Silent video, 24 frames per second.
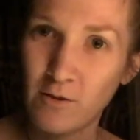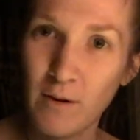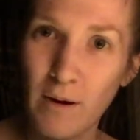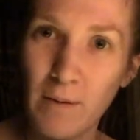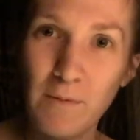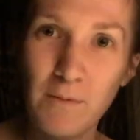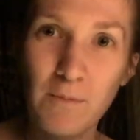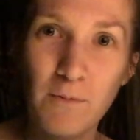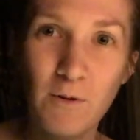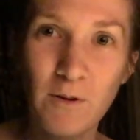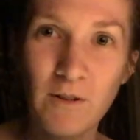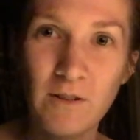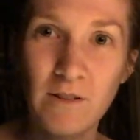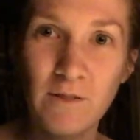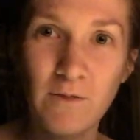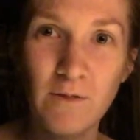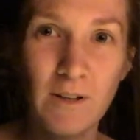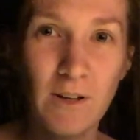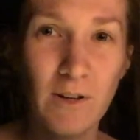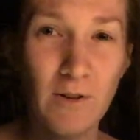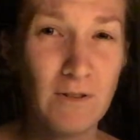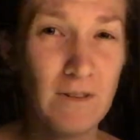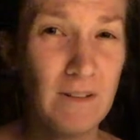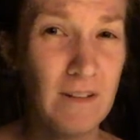Robert Morse's
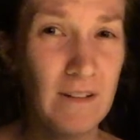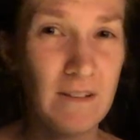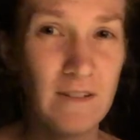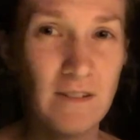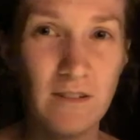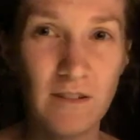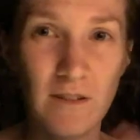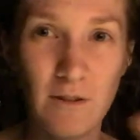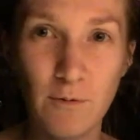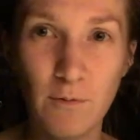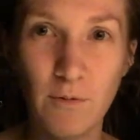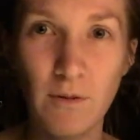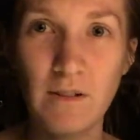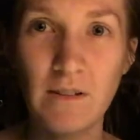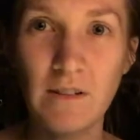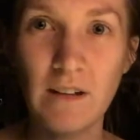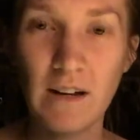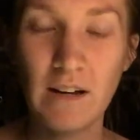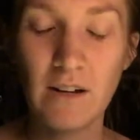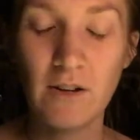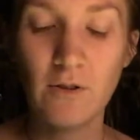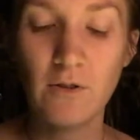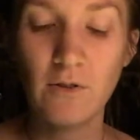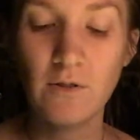videos. He gets into the really
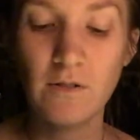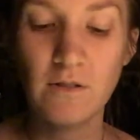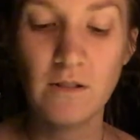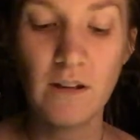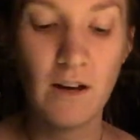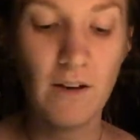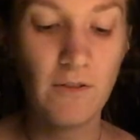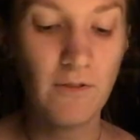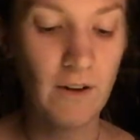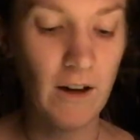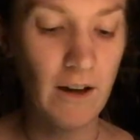technical stuff.